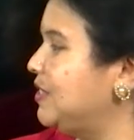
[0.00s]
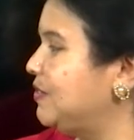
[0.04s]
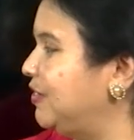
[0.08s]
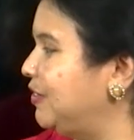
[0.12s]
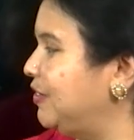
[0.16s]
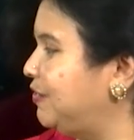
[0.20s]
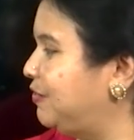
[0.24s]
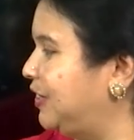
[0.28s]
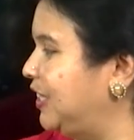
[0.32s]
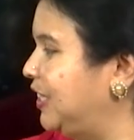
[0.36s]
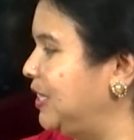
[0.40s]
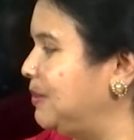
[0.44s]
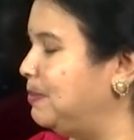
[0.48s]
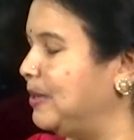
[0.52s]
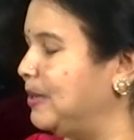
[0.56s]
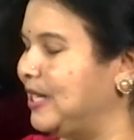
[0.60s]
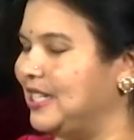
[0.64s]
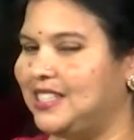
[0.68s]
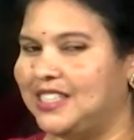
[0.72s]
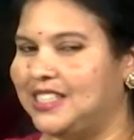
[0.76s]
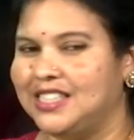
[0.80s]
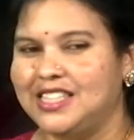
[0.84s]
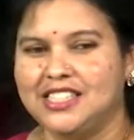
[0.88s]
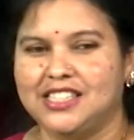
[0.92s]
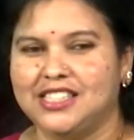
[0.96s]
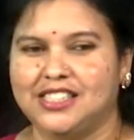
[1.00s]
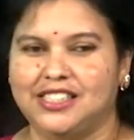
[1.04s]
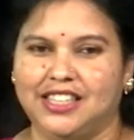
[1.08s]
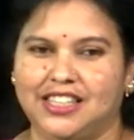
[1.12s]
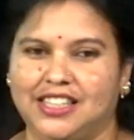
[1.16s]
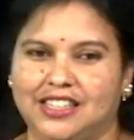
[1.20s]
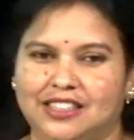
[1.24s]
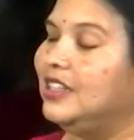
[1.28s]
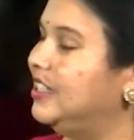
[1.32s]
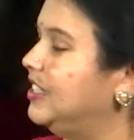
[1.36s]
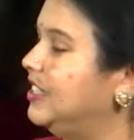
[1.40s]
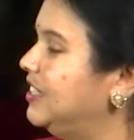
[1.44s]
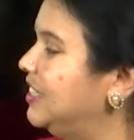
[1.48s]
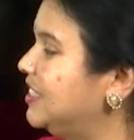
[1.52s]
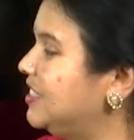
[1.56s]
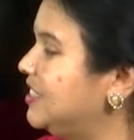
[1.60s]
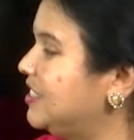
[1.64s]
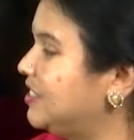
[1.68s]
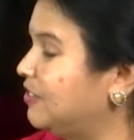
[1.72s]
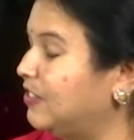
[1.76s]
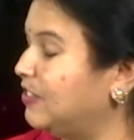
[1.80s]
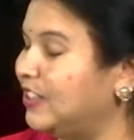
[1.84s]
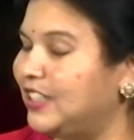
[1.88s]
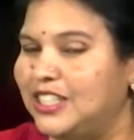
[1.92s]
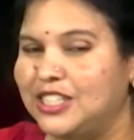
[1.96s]
50 paise is there. Here
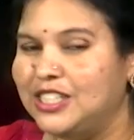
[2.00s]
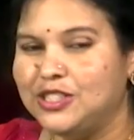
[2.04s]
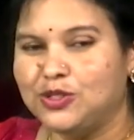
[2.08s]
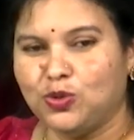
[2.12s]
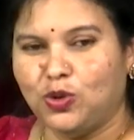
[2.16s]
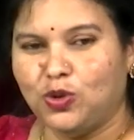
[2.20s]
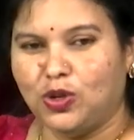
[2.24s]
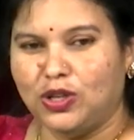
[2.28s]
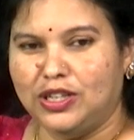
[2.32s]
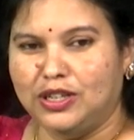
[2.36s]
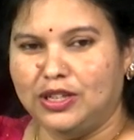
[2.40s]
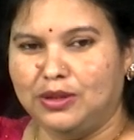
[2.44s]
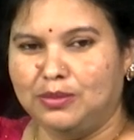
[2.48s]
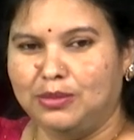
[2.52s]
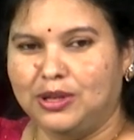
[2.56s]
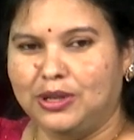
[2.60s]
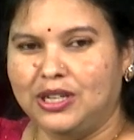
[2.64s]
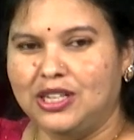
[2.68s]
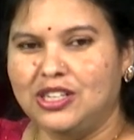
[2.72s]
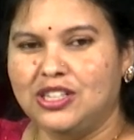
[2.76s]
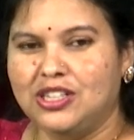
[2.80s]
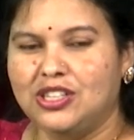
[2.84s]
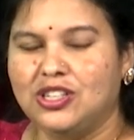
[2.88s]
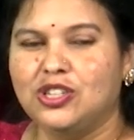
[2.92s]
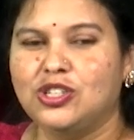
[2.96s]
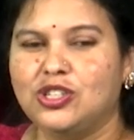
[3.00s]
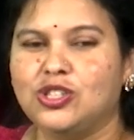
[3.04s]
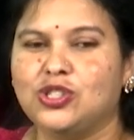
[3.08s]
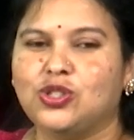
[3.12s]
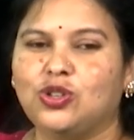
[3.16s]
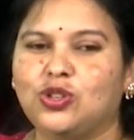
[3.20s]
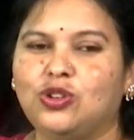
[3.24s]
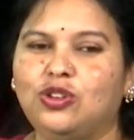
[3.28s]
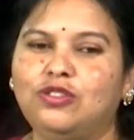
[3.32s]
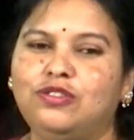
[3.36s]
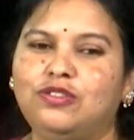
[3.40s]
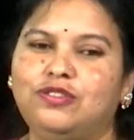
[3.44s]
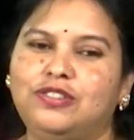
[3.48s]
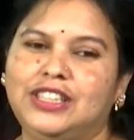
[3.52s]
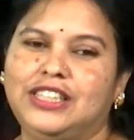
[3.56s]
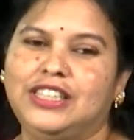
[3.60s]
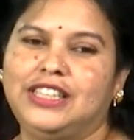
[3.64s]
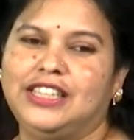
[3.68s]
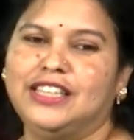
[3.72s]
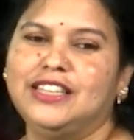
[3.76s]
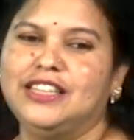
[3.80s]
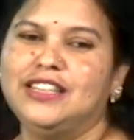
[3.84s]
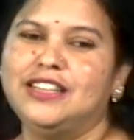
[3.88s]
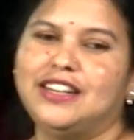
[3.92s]
7 is whole number. So, we can